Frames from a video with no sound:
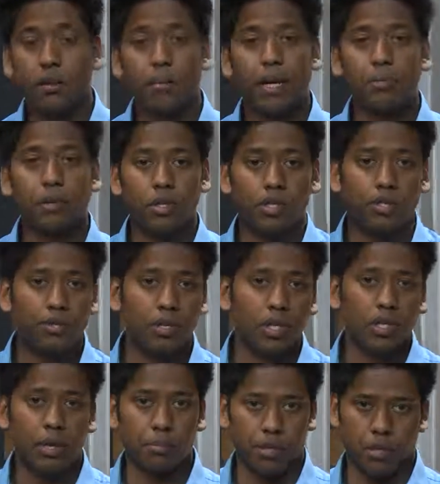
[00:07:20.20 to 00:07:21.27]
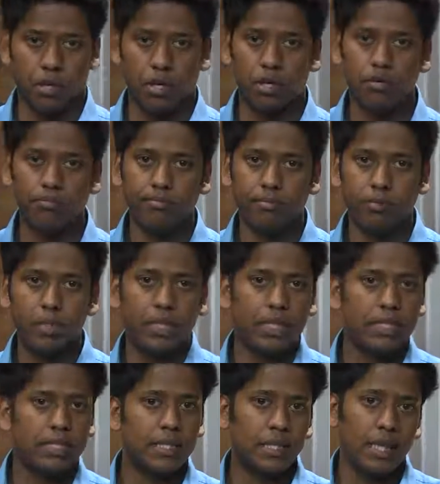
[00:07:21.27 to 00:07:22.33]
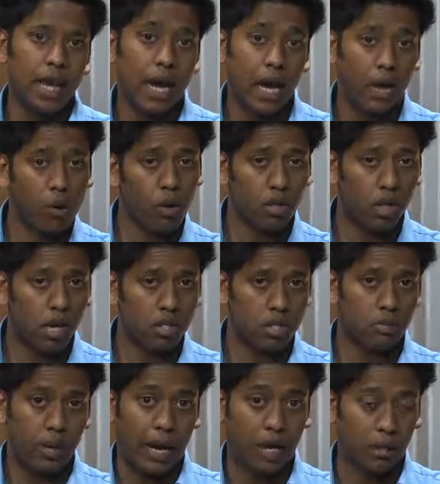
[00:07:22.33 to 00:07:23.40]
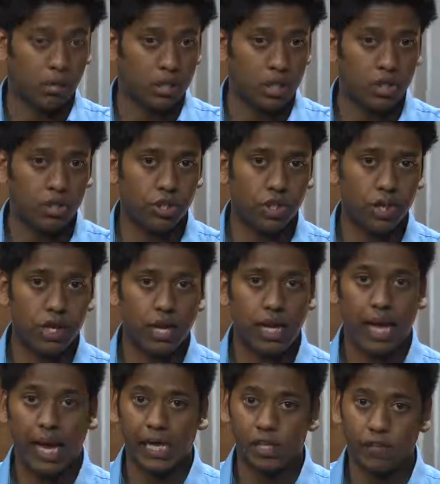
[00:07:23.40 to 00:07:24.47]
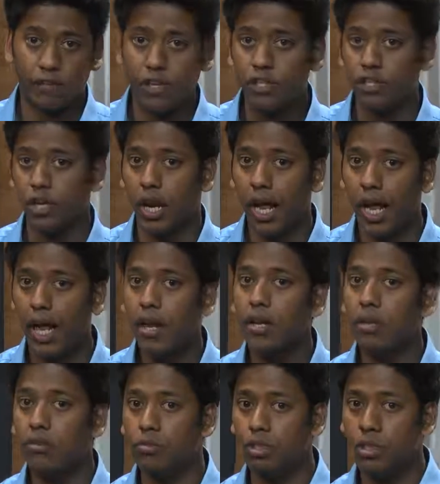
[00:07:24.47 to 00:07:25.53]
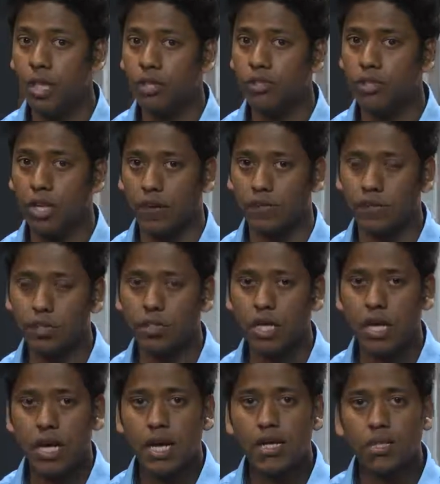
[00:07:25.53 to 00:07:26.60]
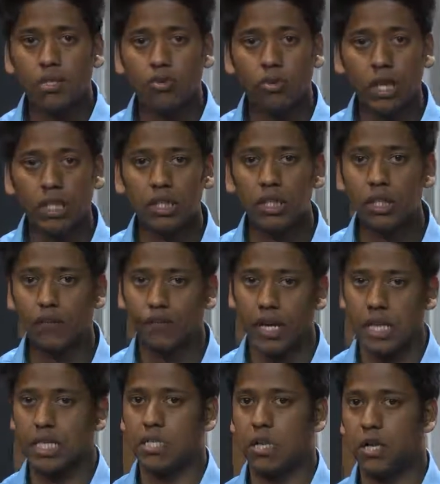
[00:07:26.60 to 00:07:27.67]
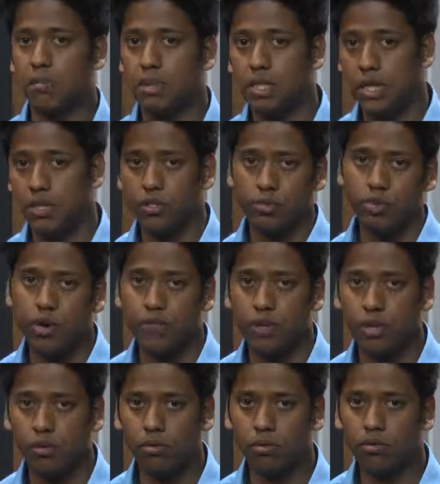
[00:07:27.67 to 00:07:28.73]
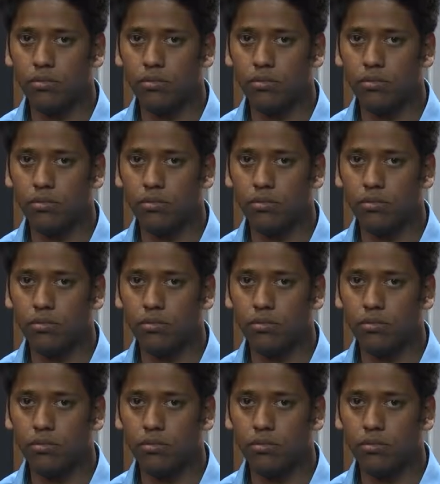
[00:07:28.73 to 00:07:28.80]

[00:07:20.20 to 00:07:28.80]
By monitoring MRR, we can see how our customer acquisition, activation, and retention efforts directly affect our potential revenue.